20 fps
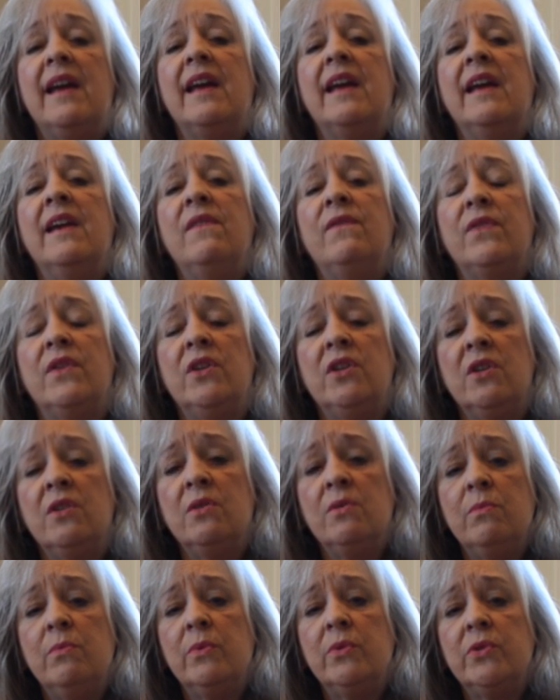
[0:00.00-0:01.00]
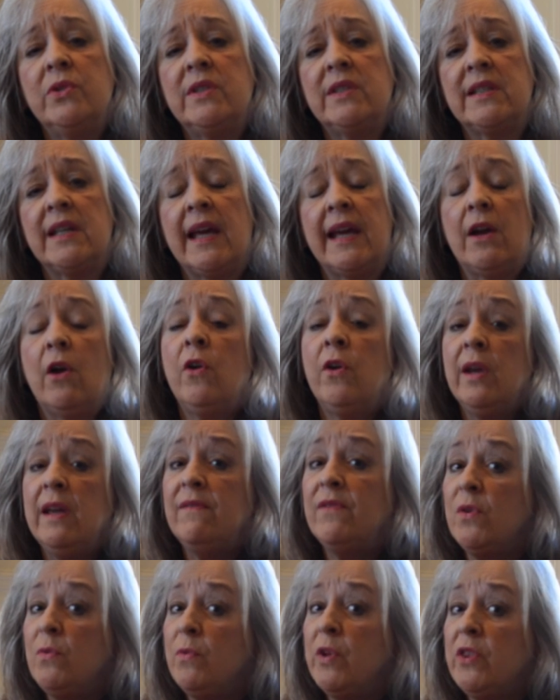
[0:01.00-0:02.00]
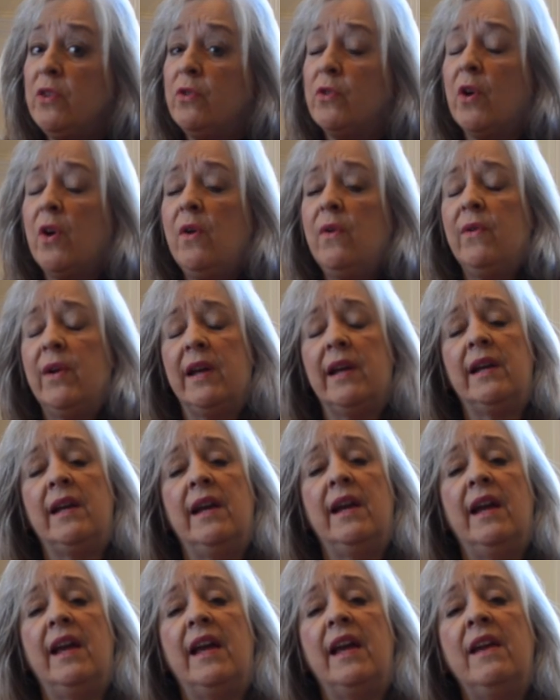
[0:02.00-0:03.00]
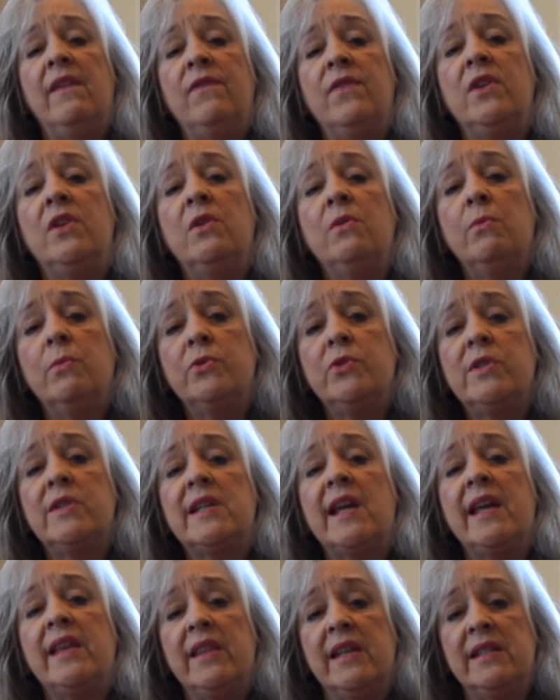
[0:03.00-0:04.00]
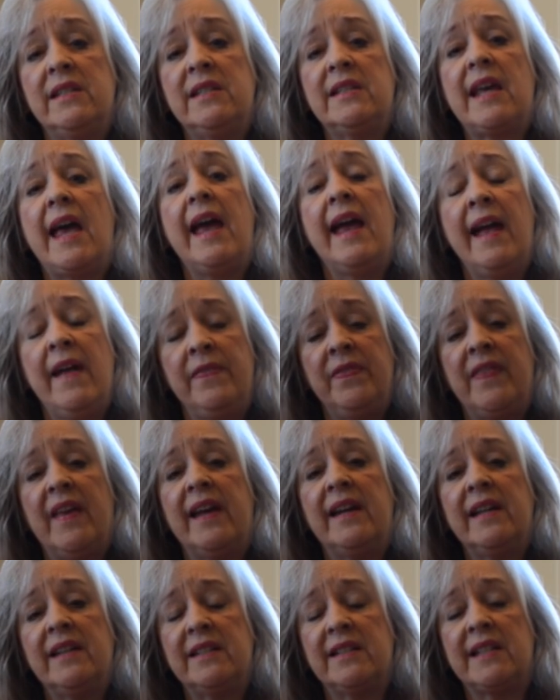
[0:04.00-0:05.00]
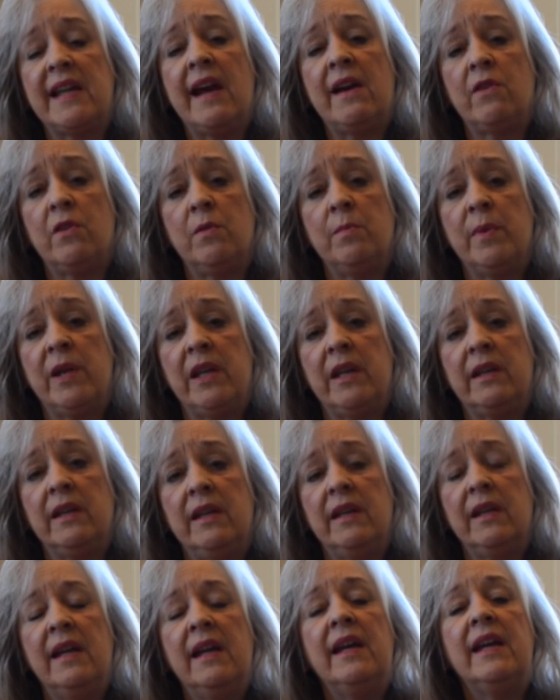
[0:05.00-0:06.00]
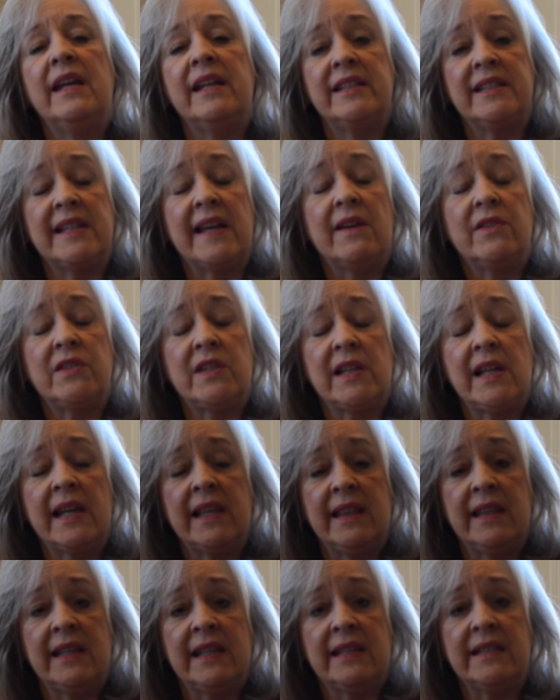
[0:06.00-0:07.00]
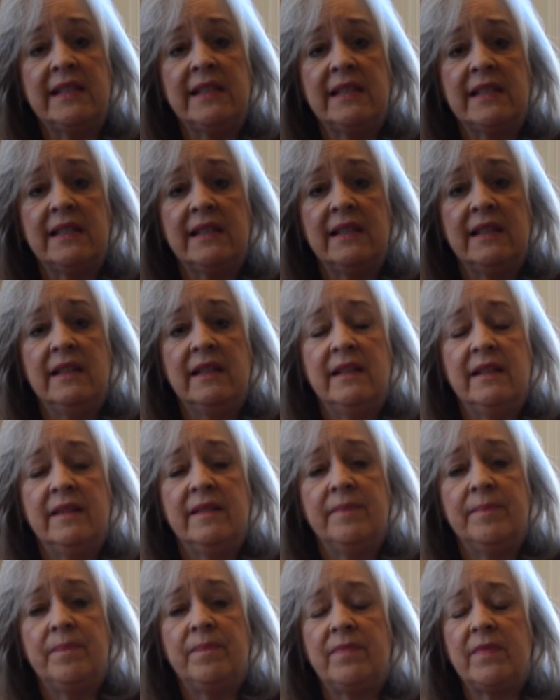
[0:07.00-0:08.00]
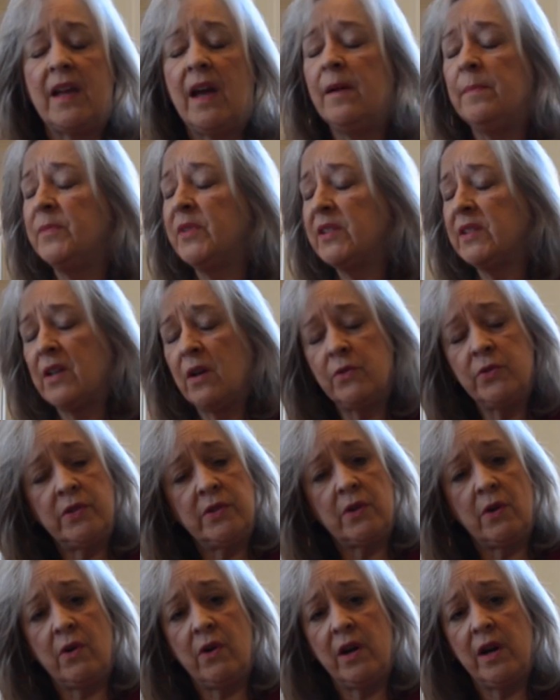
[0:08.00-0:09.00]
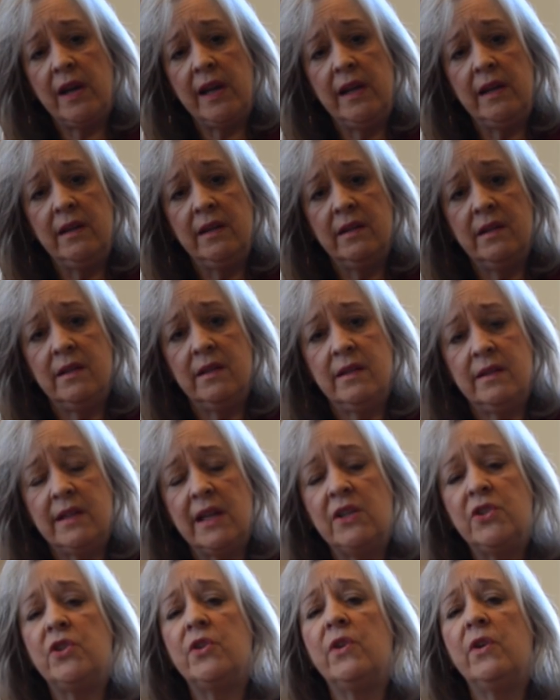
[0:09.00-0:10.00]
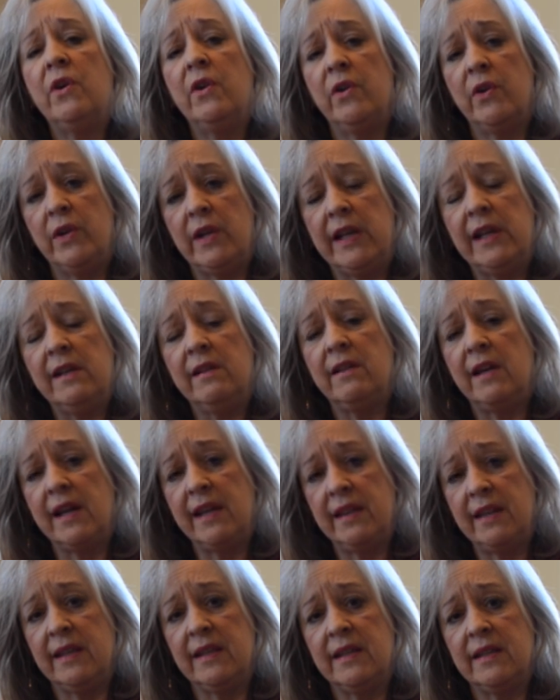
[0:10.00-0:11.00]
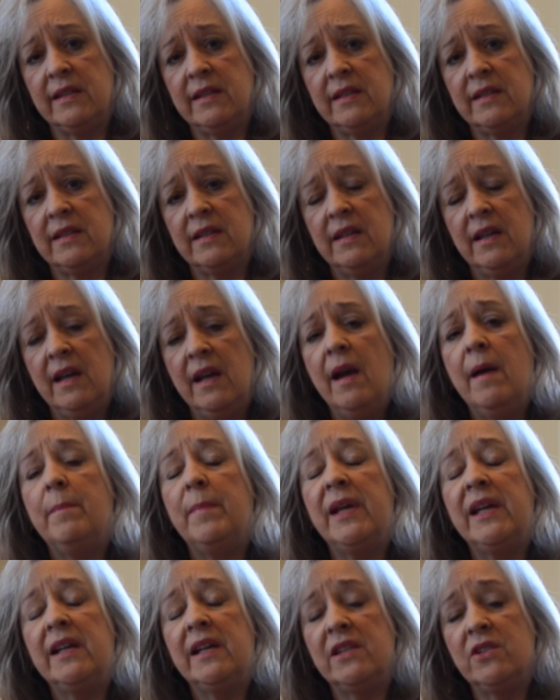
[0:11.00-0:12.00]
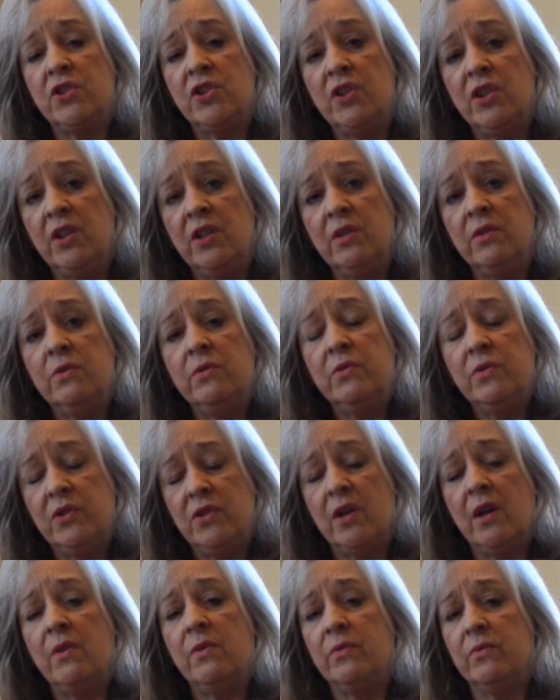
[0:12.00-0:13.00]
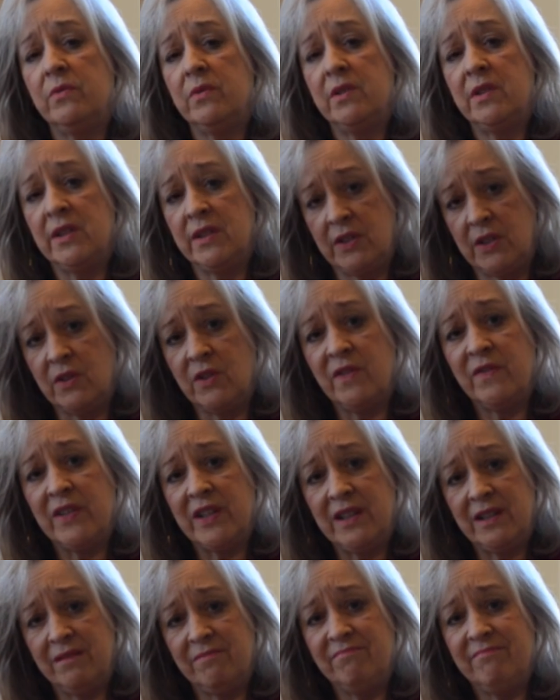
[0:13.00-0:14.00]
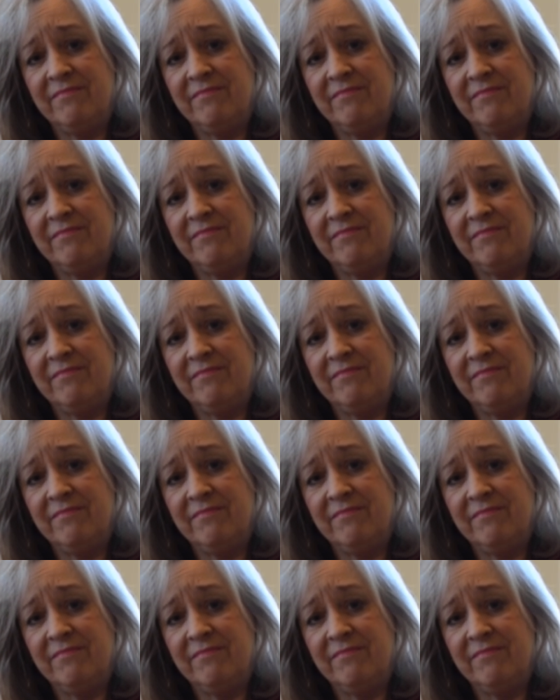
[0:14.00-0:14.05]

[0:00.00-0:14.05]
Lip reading: if you will say, or even withdrawing, if you will say this empathetic sacrament, it sounds like this. I'm so sorry that you're hurting like this because you don't deserve it.